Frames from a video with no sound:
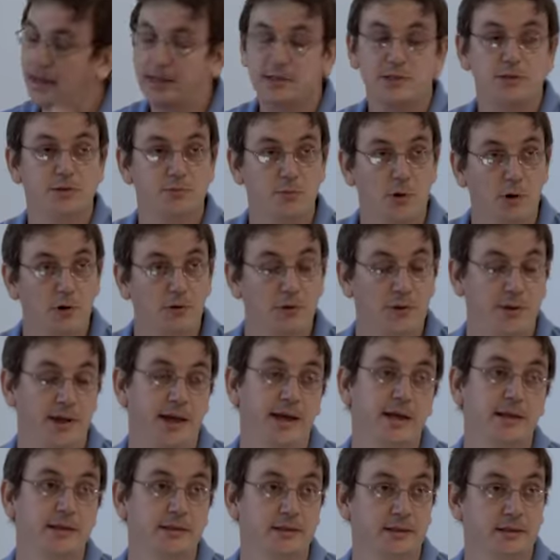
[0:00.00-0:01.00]
at small
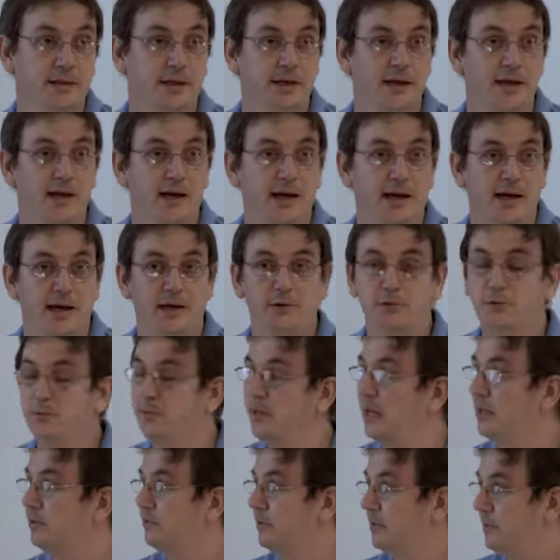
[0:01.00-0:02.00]
things, it would
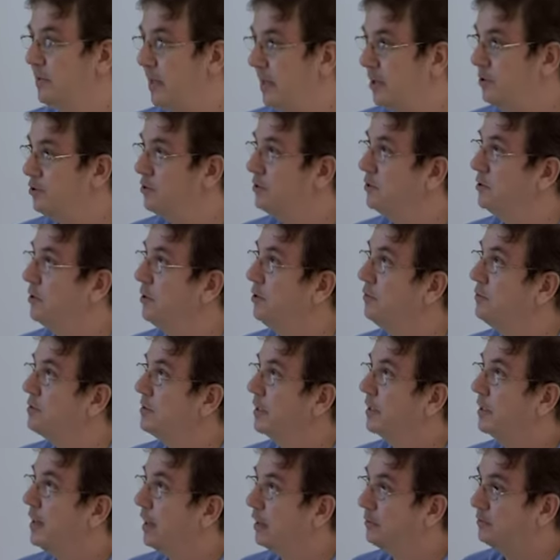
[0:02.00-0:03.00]
be advantageous to use
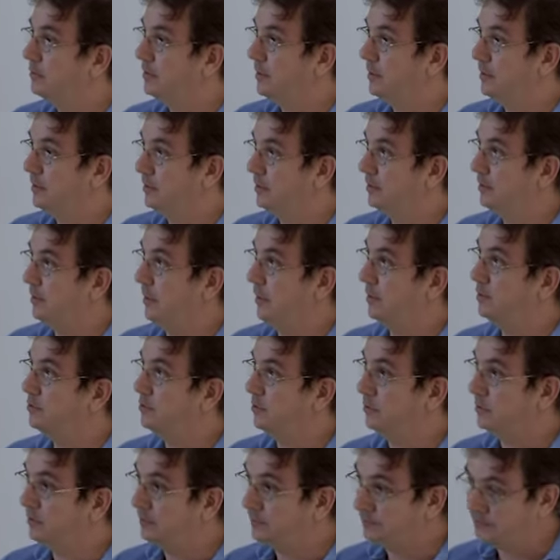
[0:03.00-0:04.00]
a counting
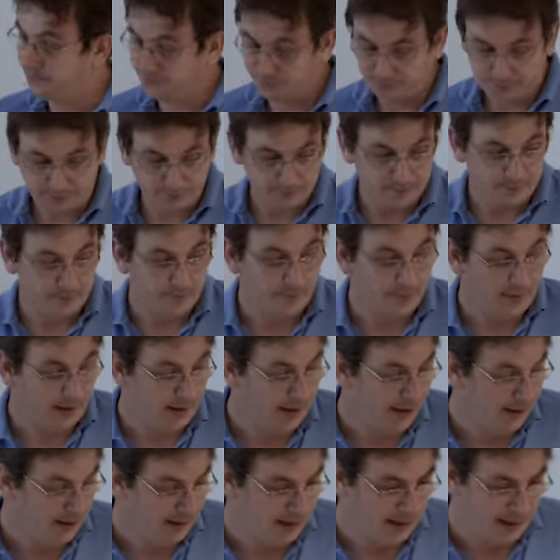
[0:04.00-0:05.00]
detector.
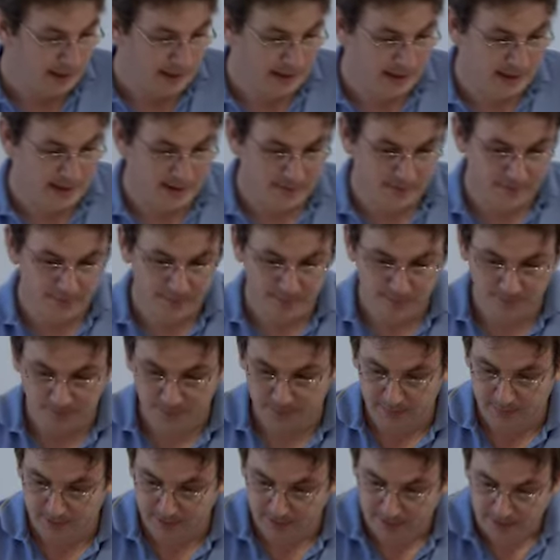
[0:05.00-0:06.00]

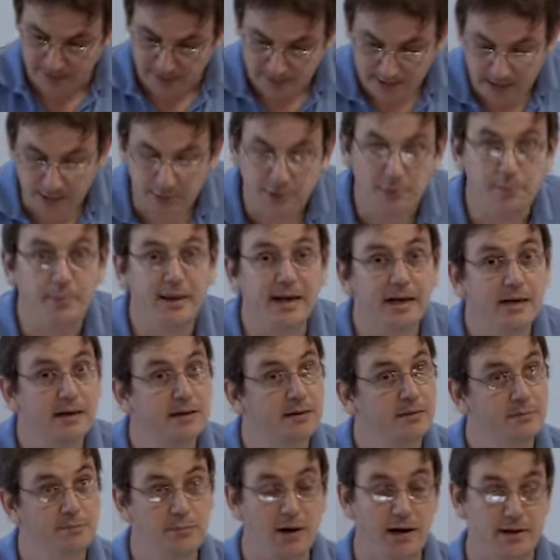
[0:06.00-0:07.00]
Now the
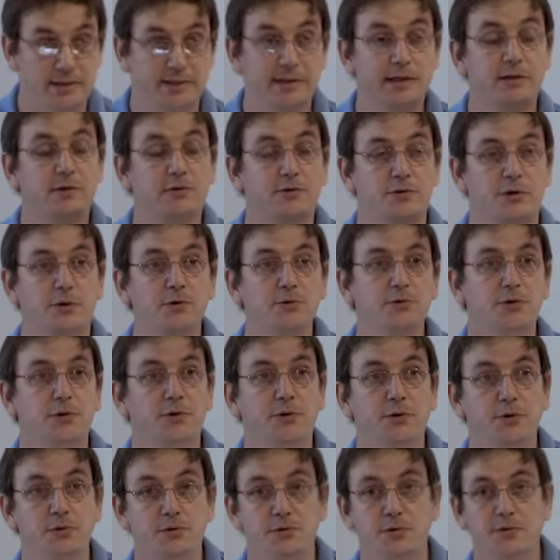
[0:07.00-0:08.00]
big particles also
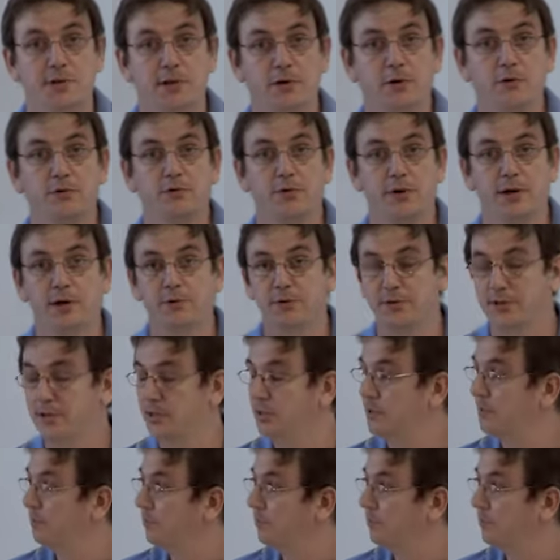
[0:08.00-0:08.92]
use the low frequencies,